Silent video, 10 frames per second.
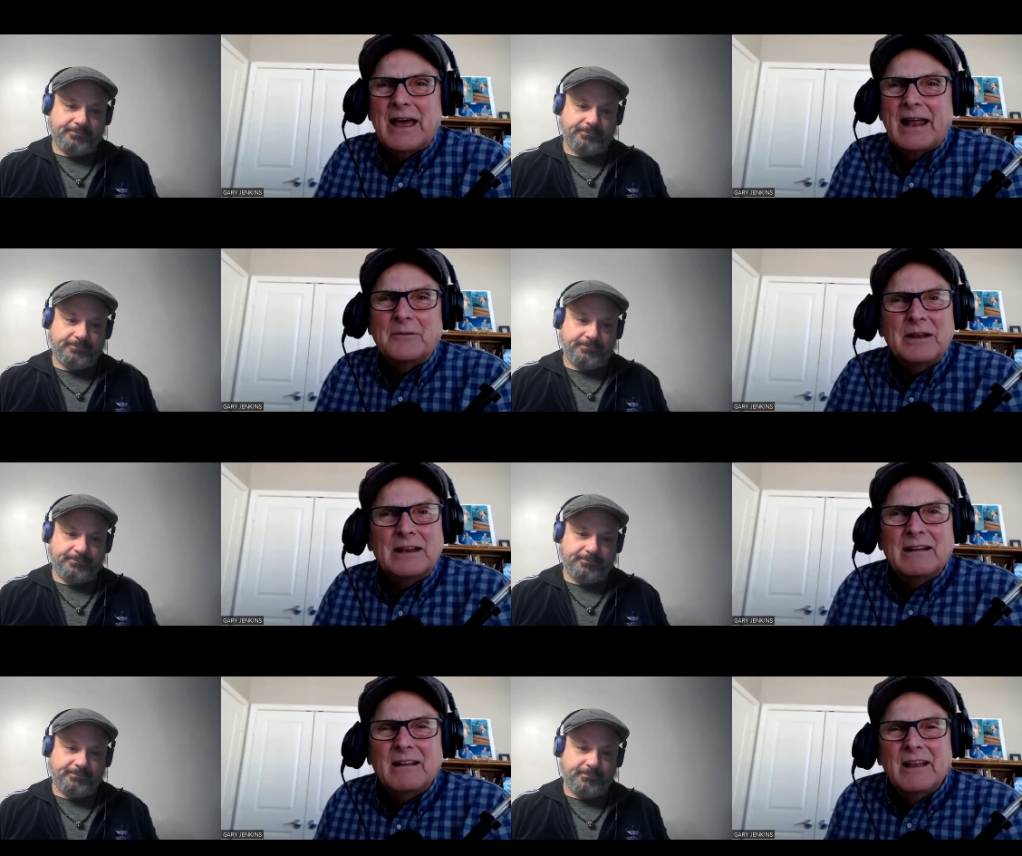Speaker 1: that. I
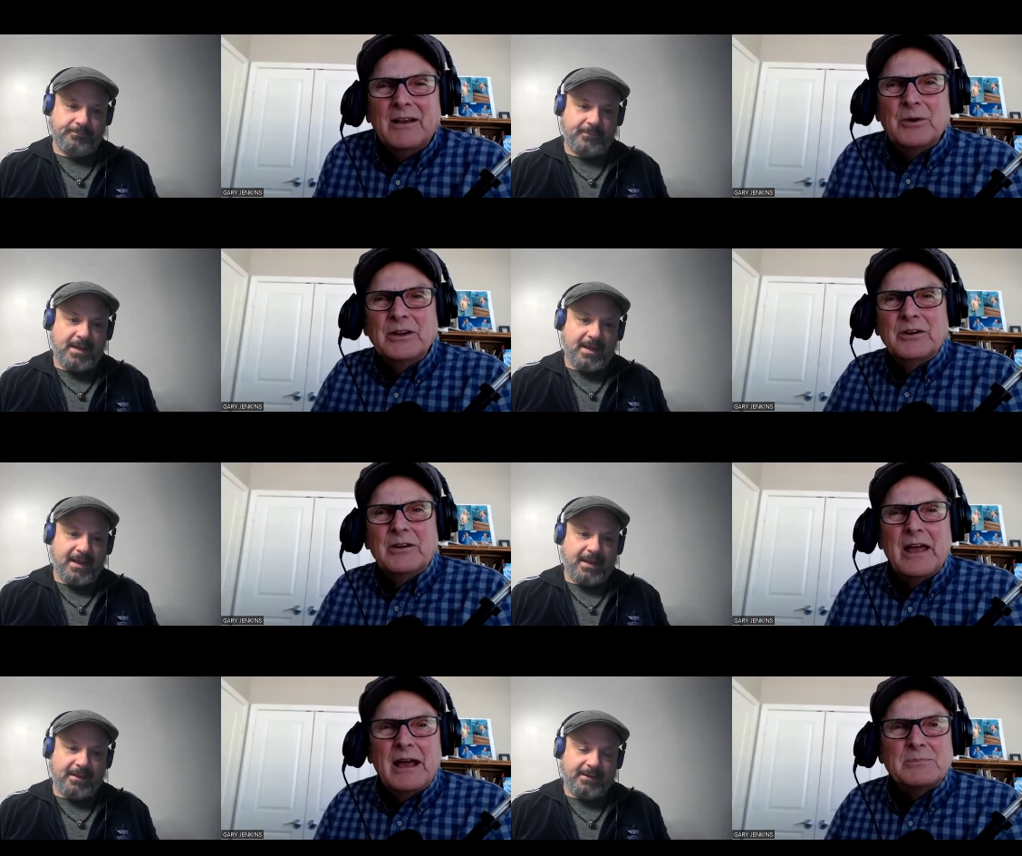mean, when you're
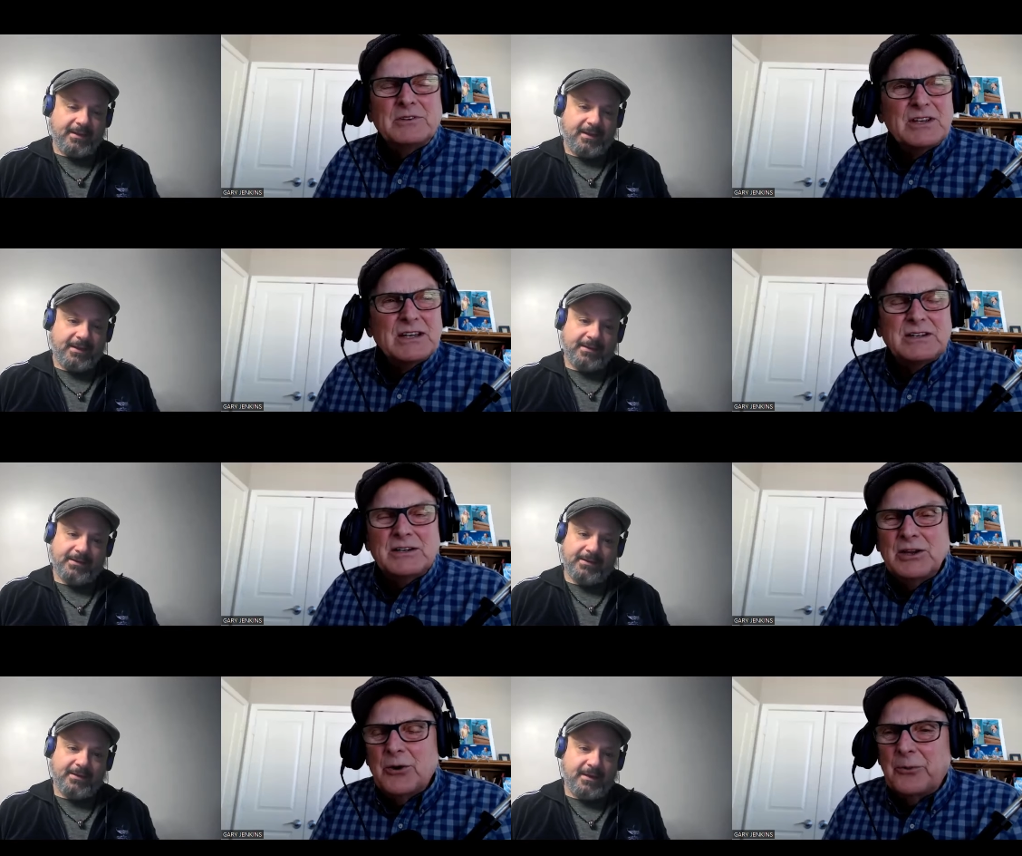in that
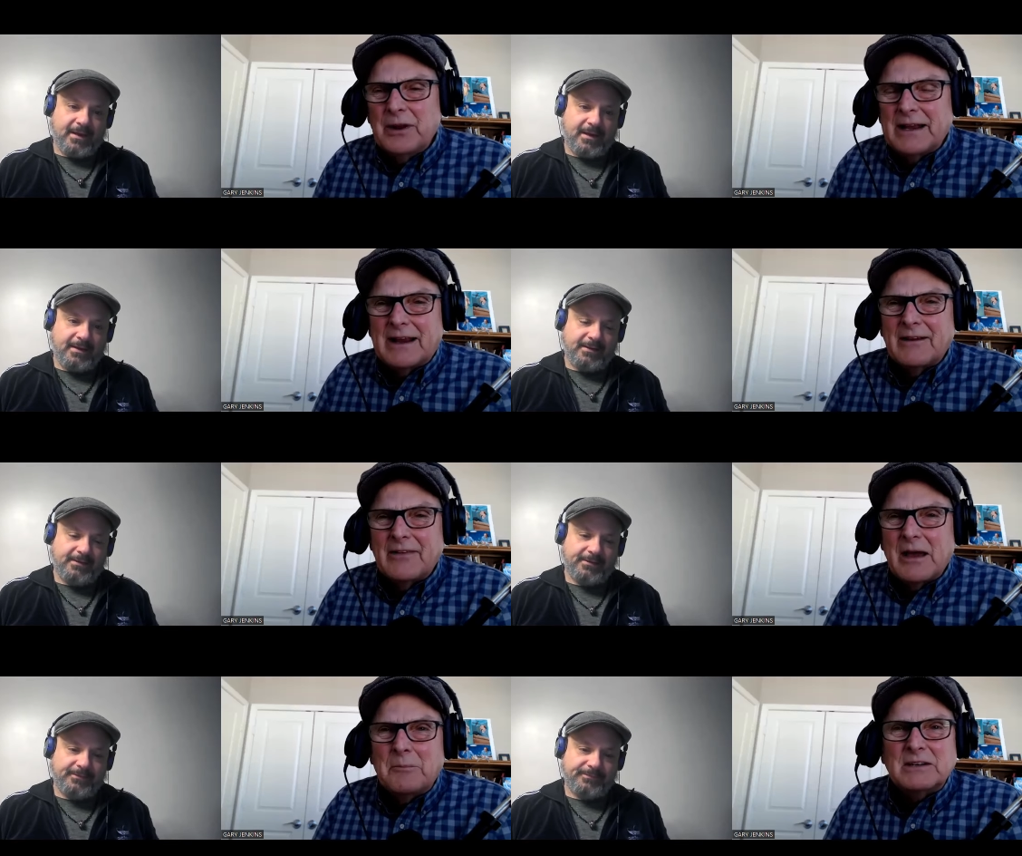position, you don't really care
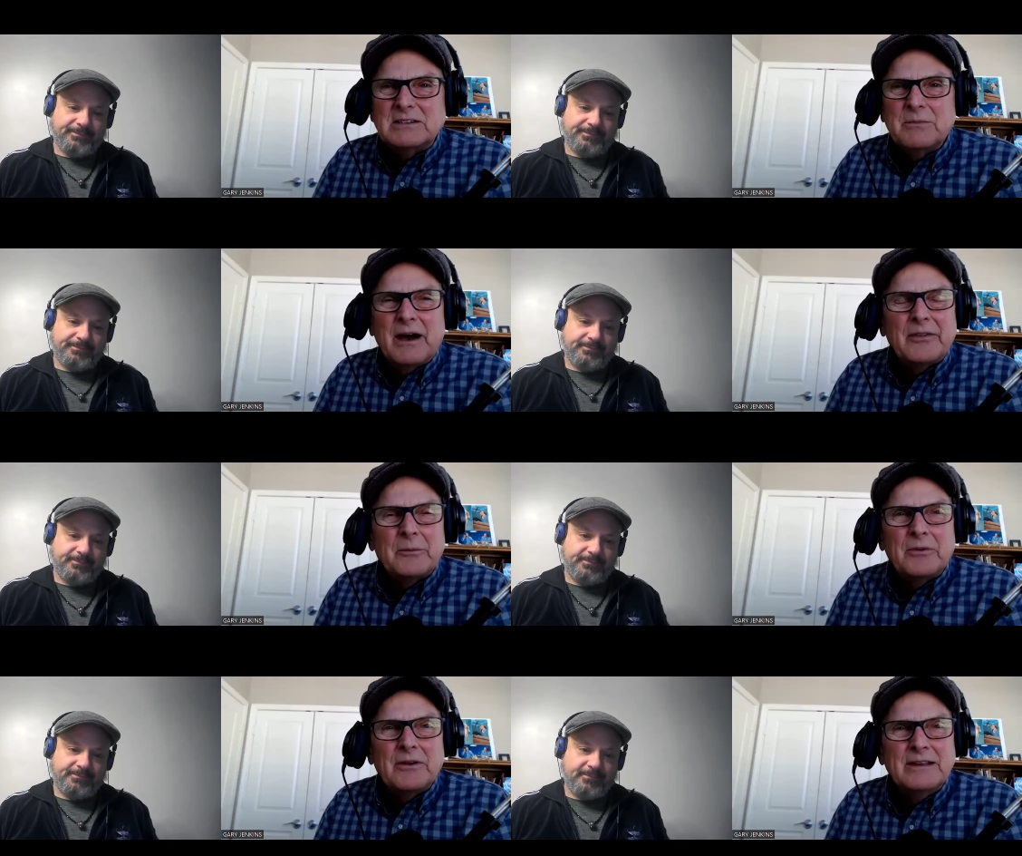that much about
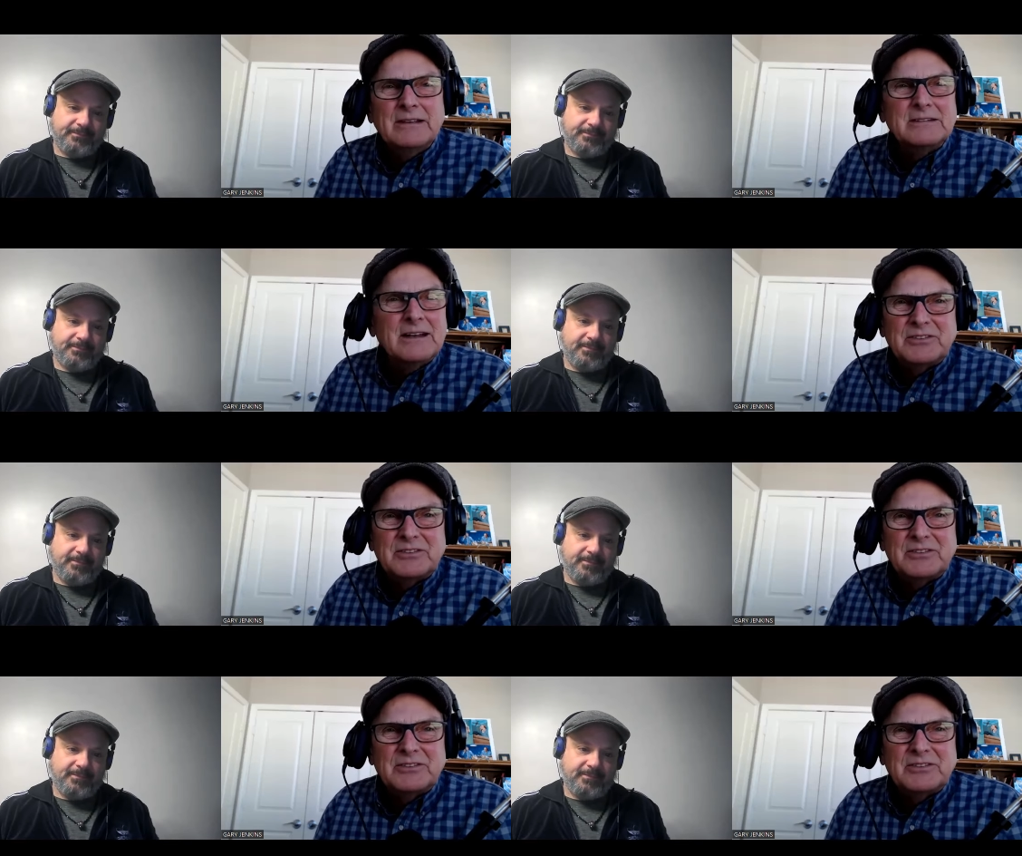the police,